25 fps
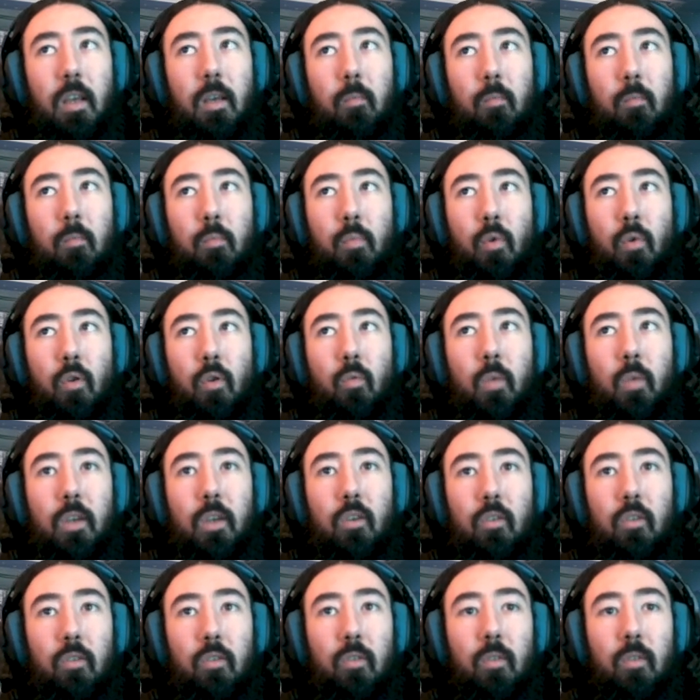But we
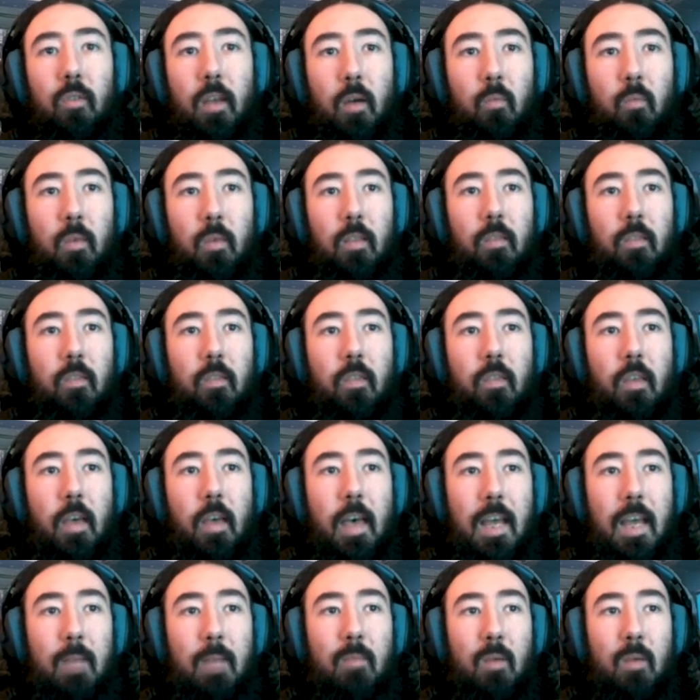could do that with the
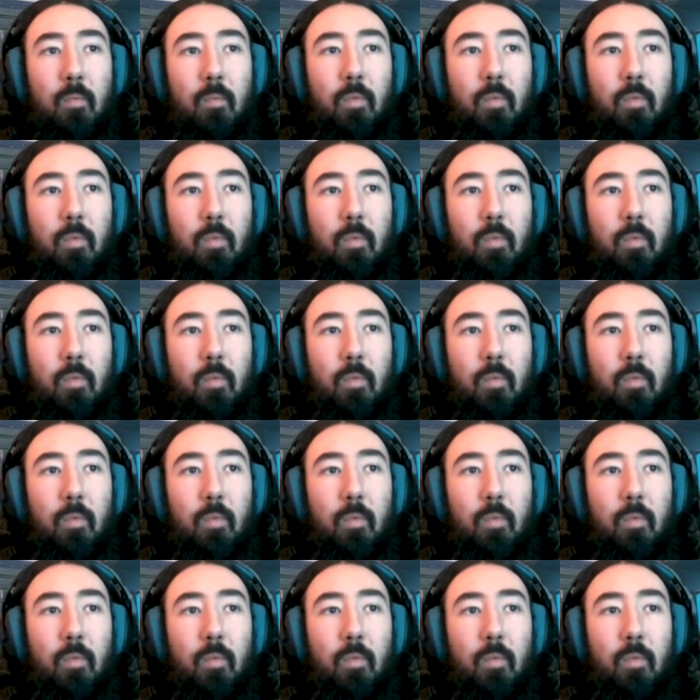enemy